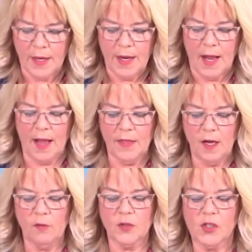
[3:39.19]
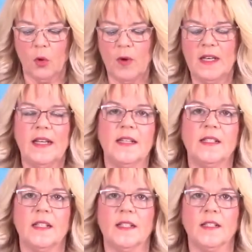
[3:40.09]
And then also we
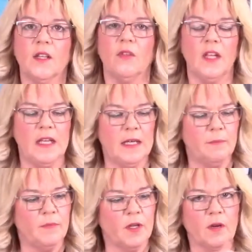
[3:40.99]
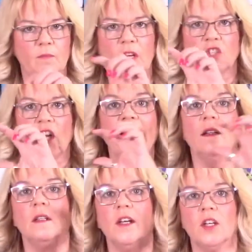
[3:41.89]
needed the
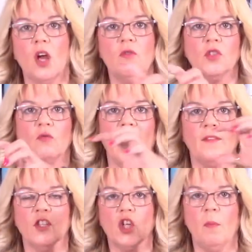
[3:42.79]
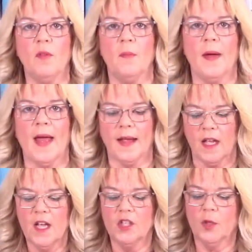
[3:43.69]
channel that goes around the top of the bag
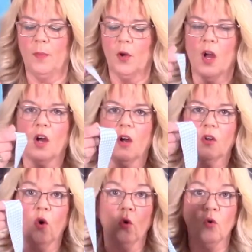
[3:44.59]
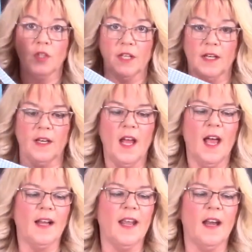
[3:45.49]
to put our cord in.
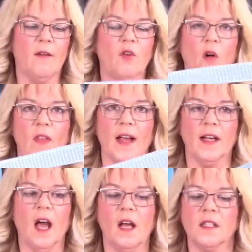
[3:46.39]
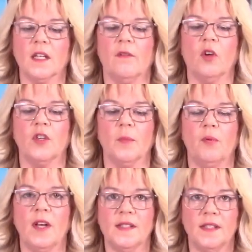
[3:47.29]
Again, I've got that cut, I've got it
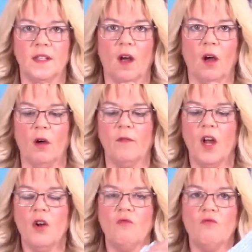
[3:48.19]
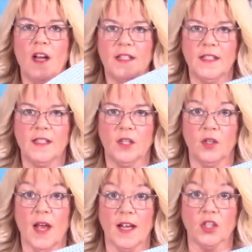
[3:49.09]
pressed in half, ready
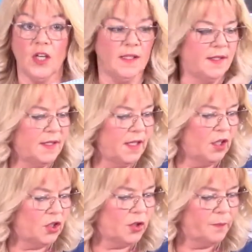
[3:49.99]
to actually stitch.